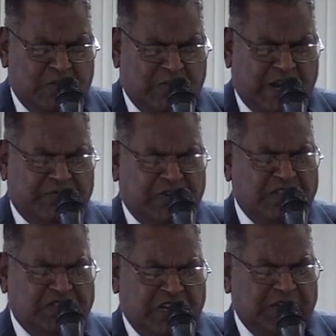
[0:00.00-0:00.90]
pray for
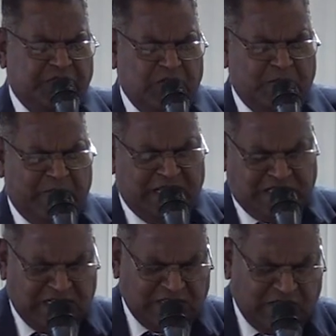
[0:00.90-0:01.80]
the threefold
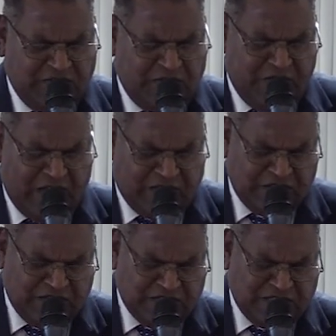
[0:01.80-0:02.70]
blessings of the
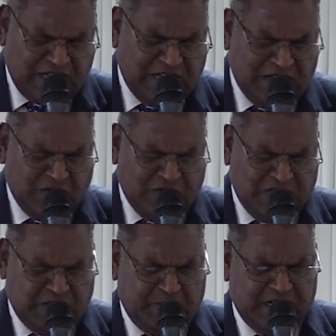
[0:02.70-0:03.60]
Father, the Son, and the Holy
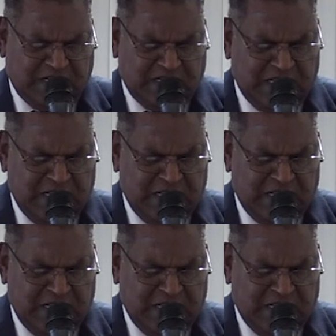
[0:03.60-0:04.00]
Spirit